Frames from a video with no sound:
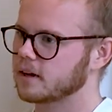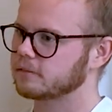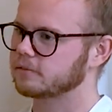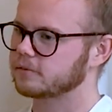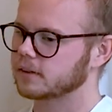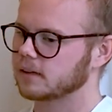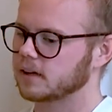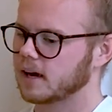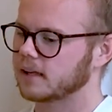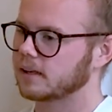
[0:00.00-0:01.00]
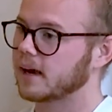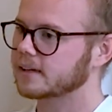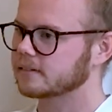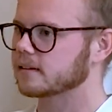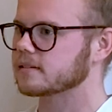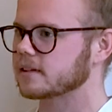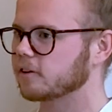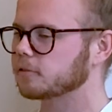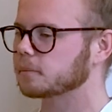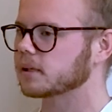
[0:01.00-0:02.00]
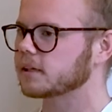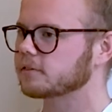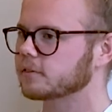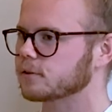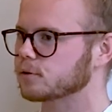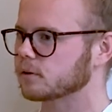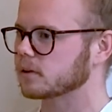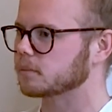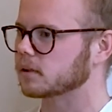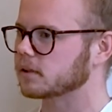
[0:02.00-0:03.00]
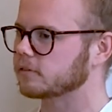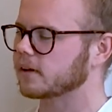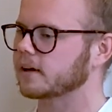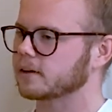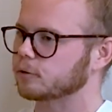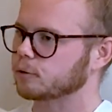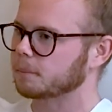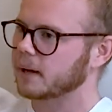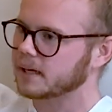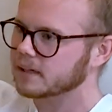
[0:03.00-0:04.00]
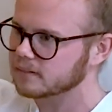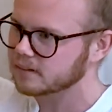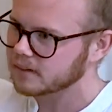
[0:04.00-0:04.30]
I feel like I lacked the self-belief to truly believe that I could make it